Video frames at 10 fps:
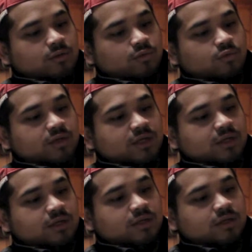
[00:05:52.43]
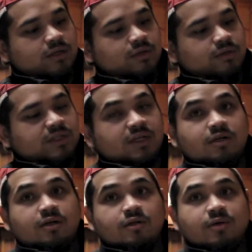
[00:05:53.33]
when you set
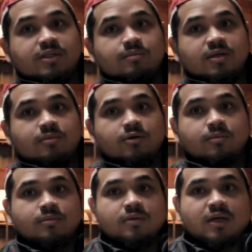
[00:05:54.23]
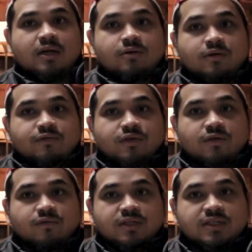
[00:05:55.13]
it all the way to minimum, I don't know if you
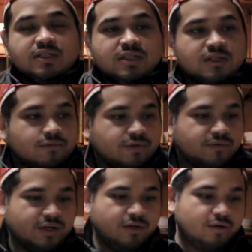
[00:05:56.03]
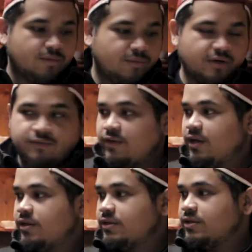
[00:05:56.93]
can really see through it right here. Matter of
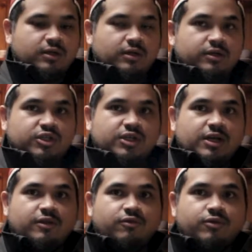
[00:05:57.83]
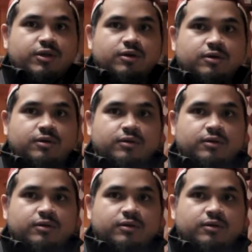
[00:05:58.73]
fact, I'll shine it through here.